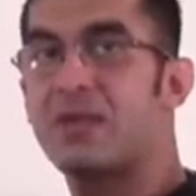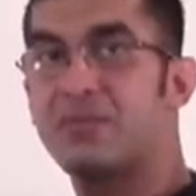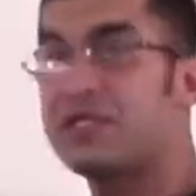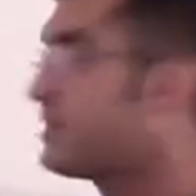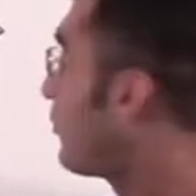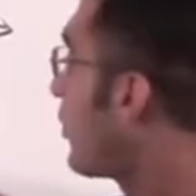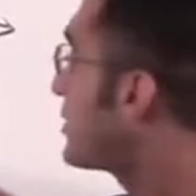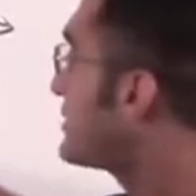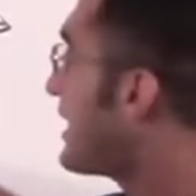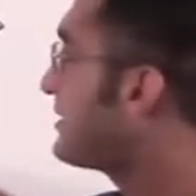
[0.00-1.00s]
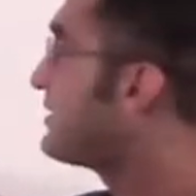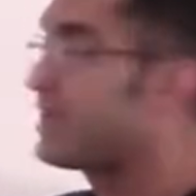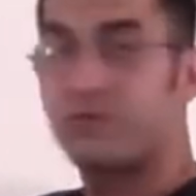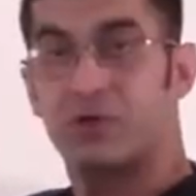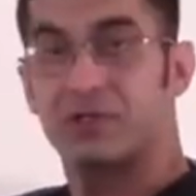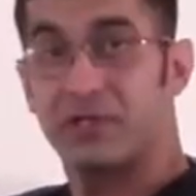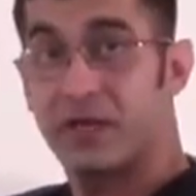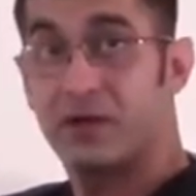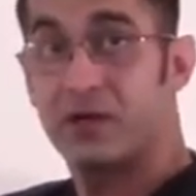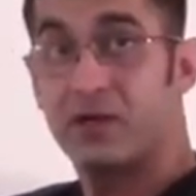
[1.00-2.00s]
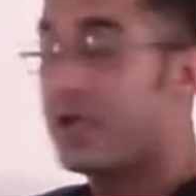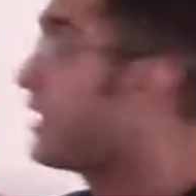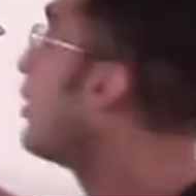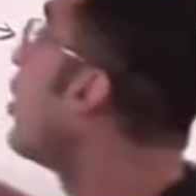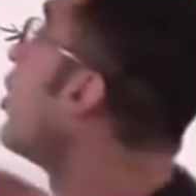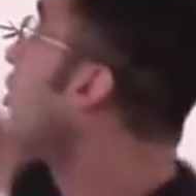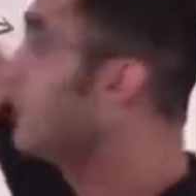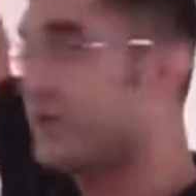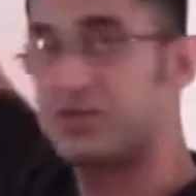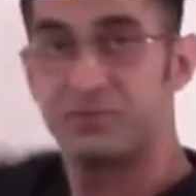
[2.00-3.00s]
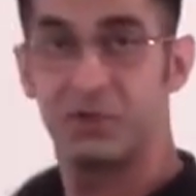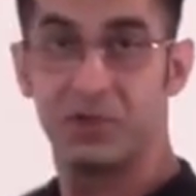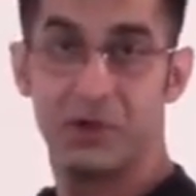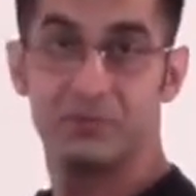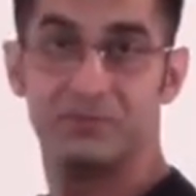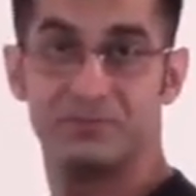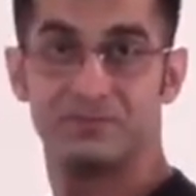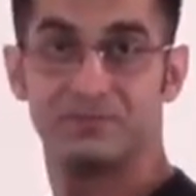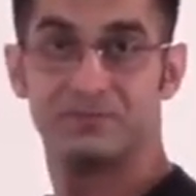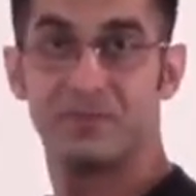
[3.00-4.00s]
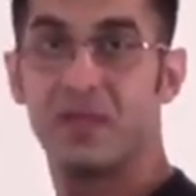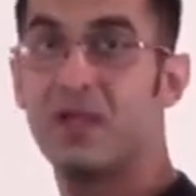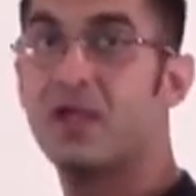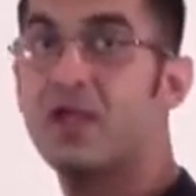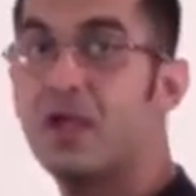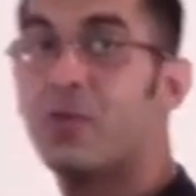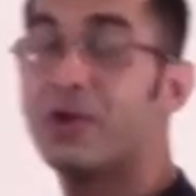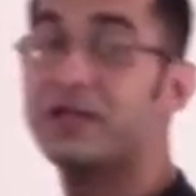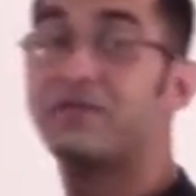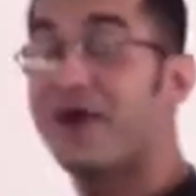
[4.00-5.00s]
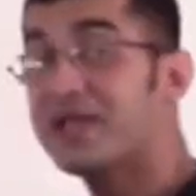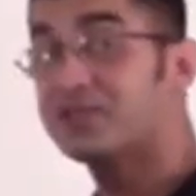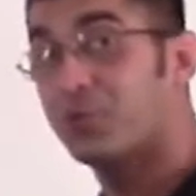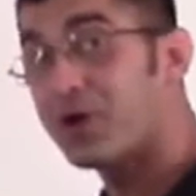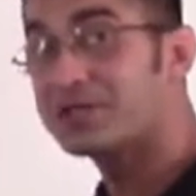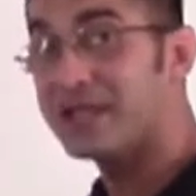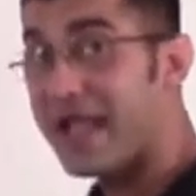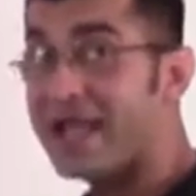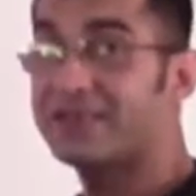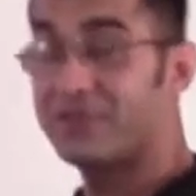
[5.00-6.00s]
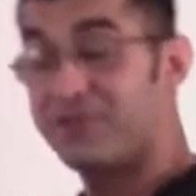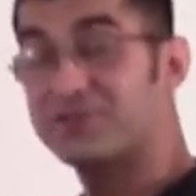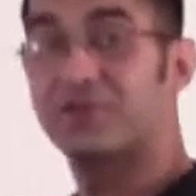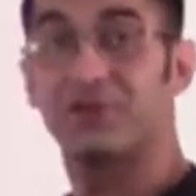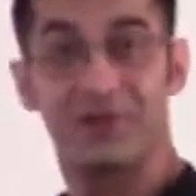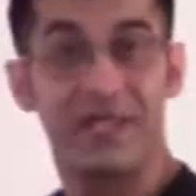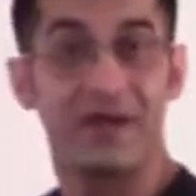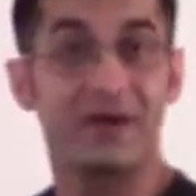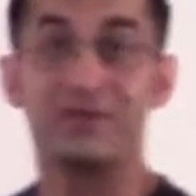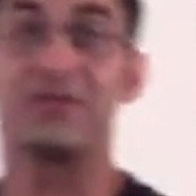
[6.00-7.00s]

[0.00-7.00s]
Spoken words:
I mean it works at the network layer and all layers below. When a device works at the physical layer,